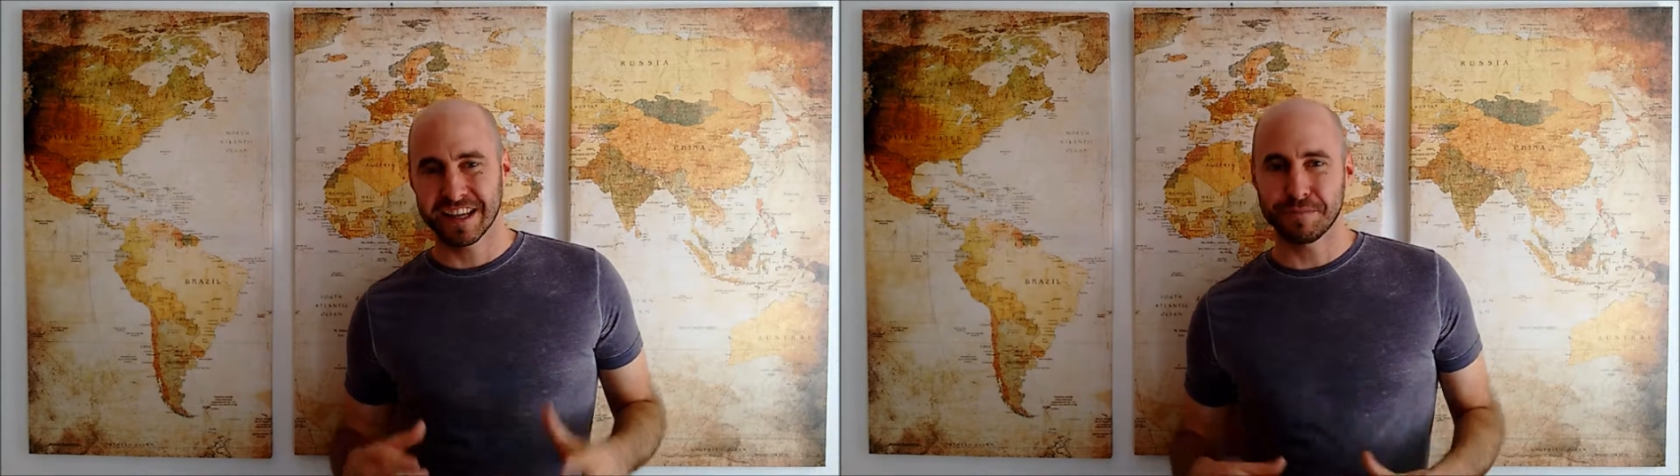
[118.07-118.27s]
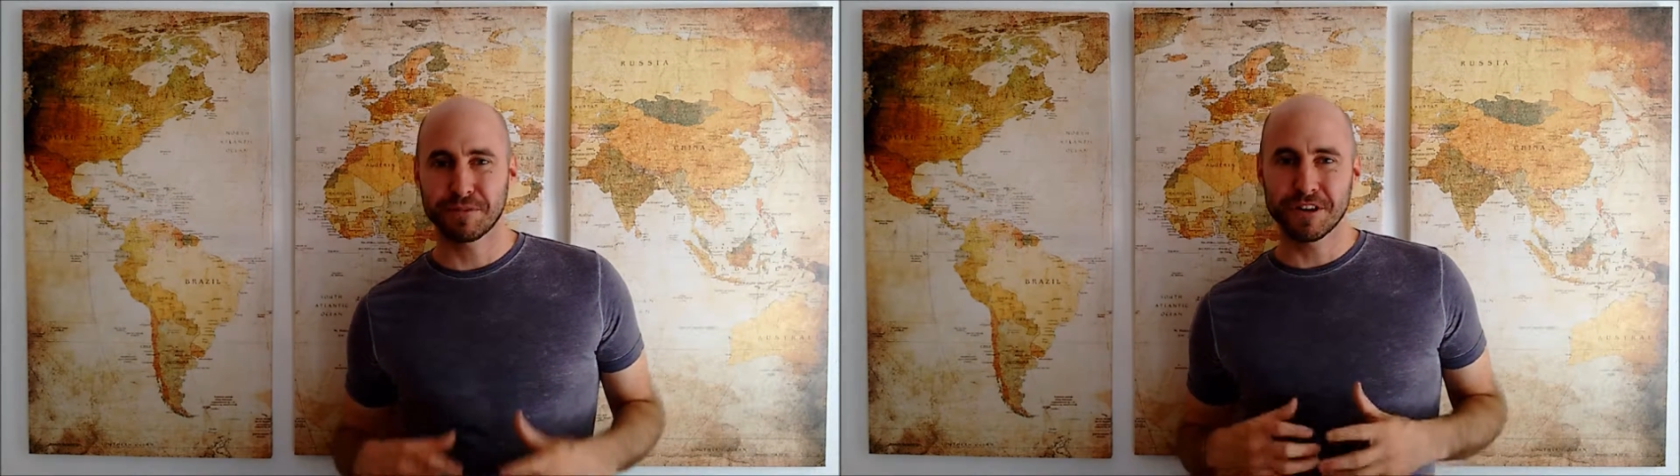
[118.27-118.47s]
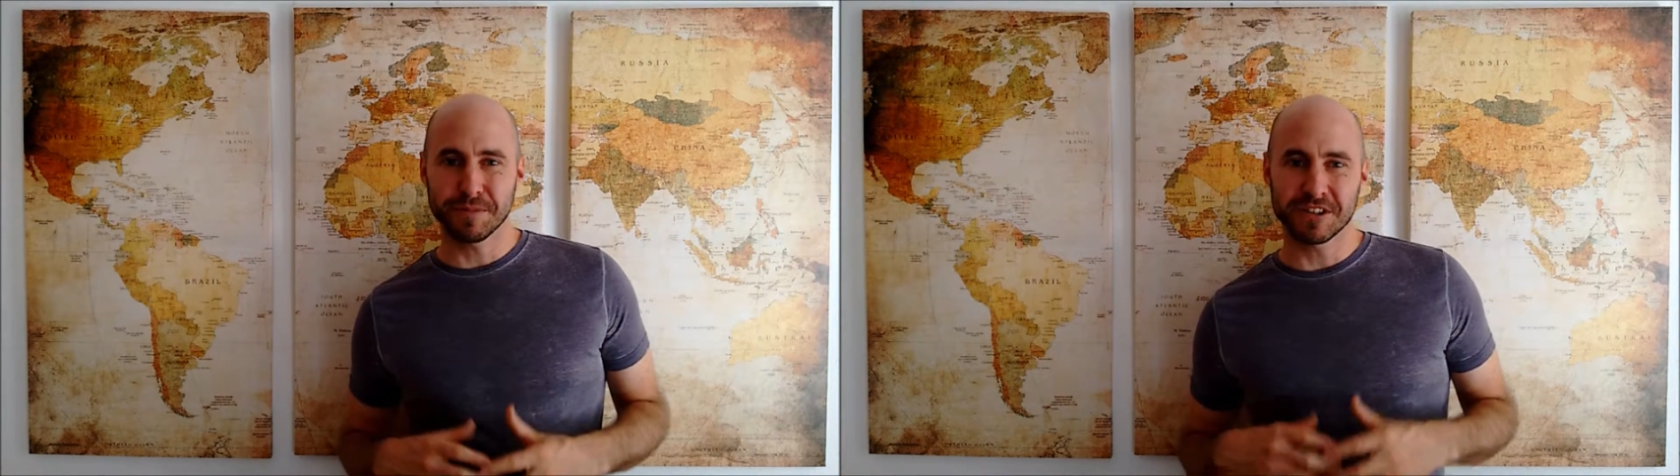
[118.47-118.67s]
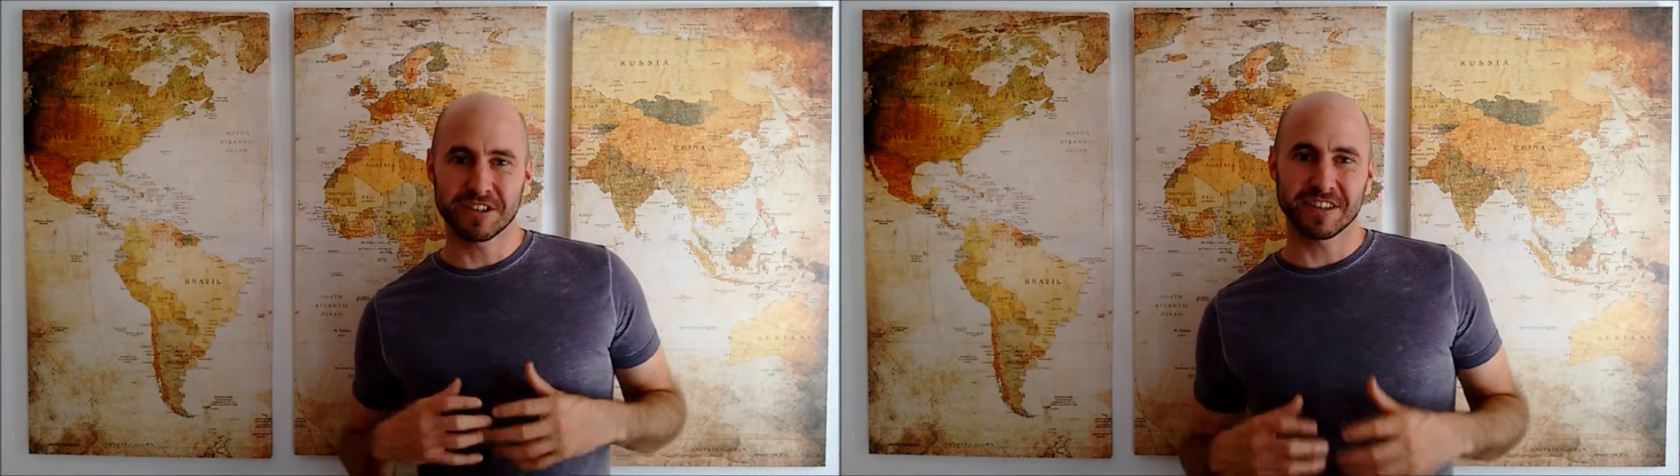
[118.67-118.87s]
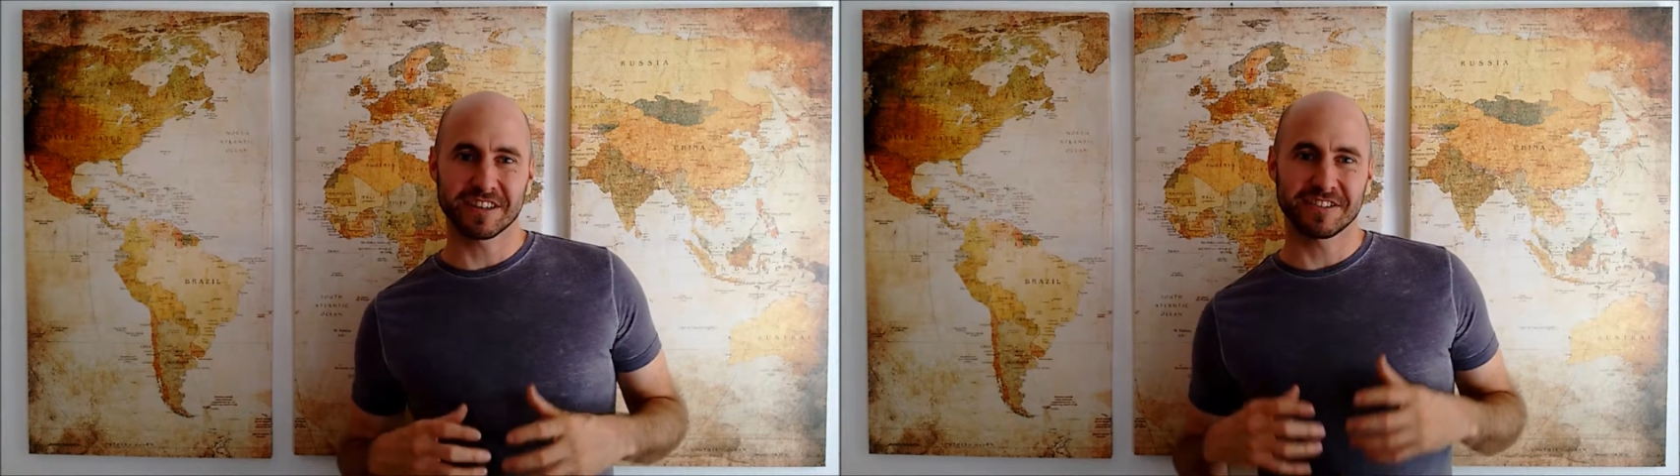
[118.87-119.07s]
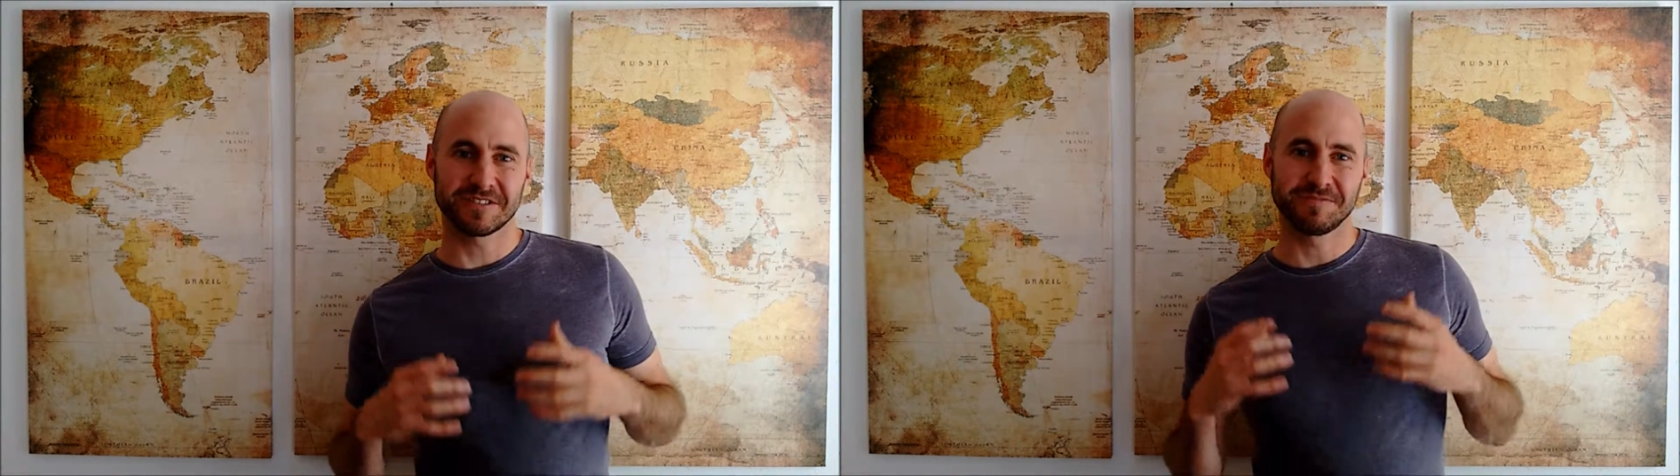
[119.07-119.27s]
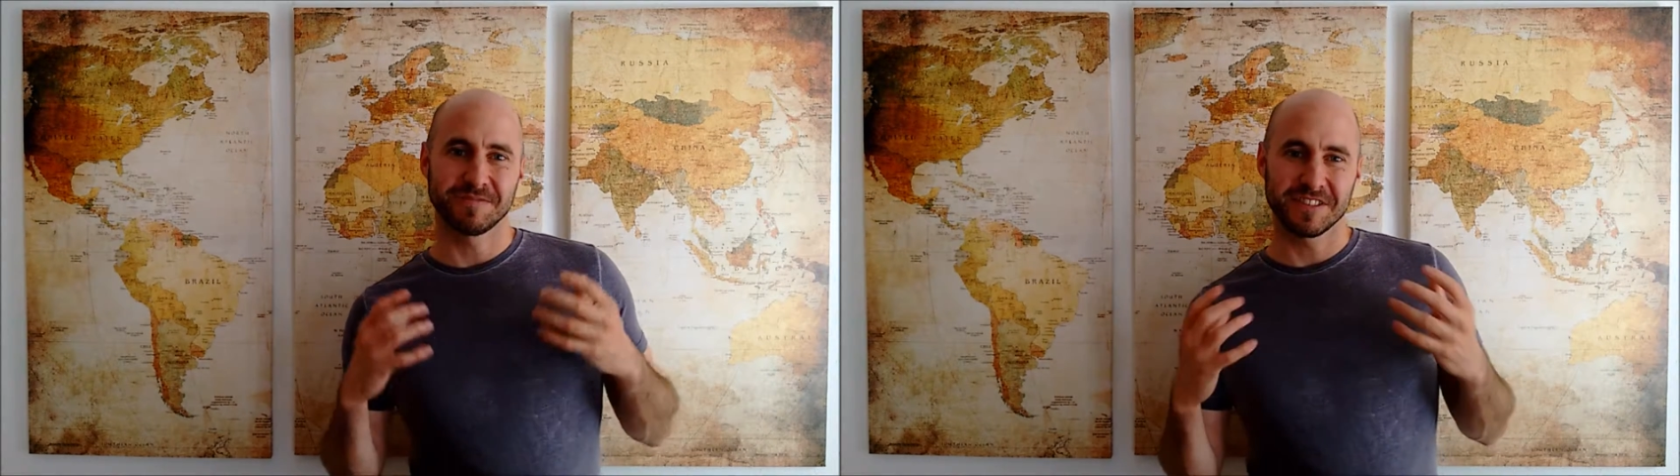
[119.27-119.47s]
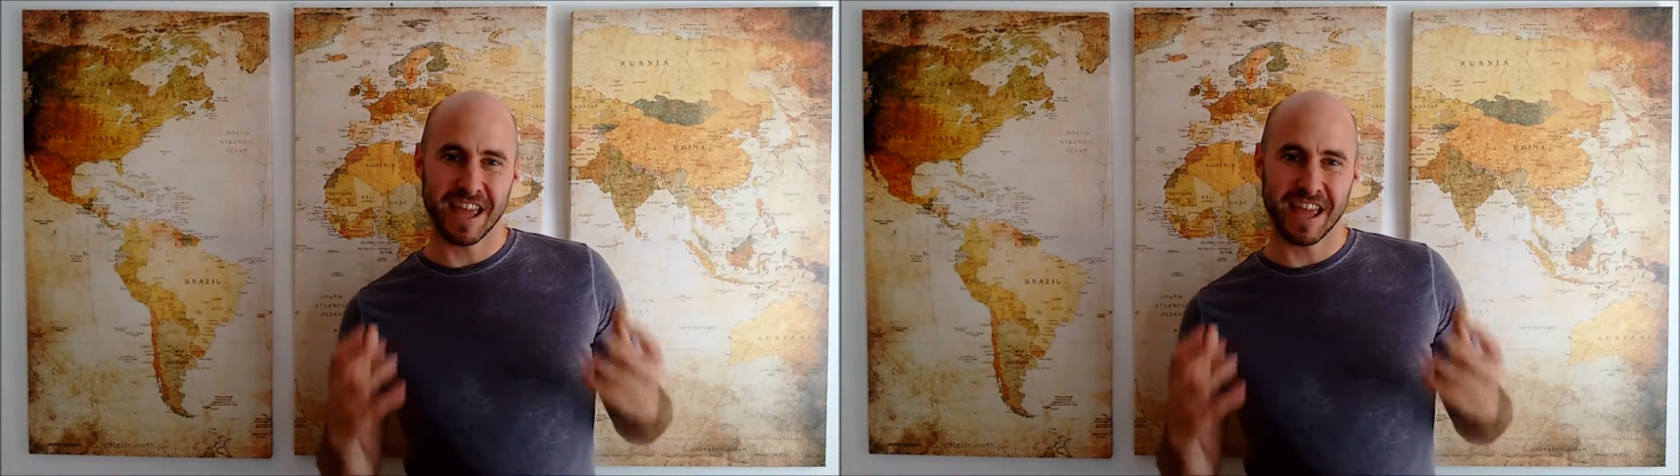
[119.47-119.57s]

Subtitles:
it pretty much is